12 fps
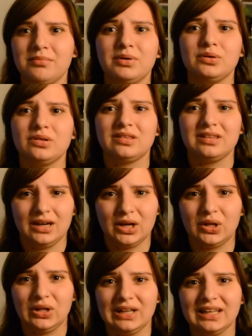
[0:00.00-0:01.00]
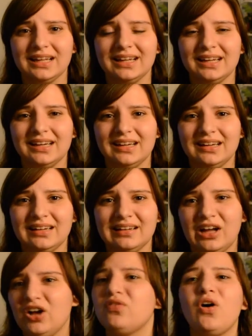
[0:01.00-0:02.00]
most cynical
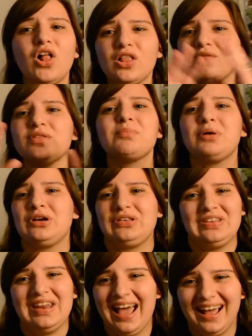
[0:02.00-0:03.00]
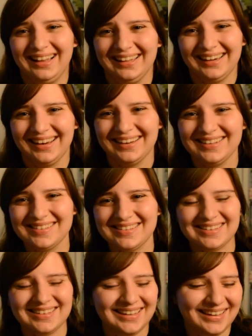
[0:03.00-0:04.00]
of all of the personalities.
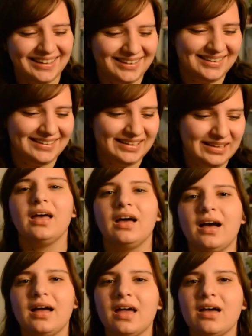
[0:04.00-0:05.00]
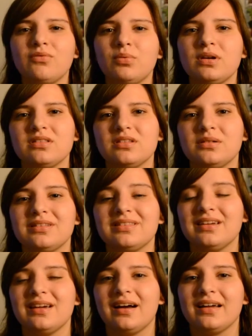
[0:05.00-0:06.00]
I have what is known as
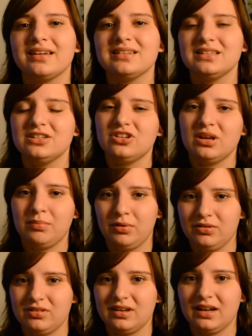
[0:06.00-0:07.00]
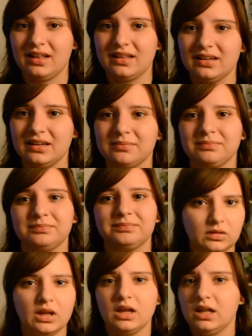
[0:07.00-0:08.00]
the INTJ personality.
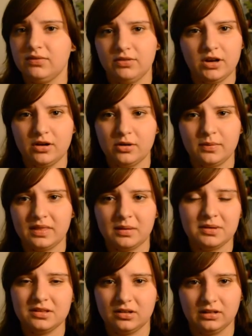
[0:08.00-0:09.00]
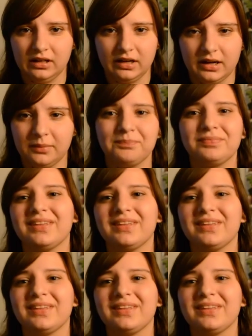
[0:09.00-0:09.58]
And if you don't know what that means, you can look it up.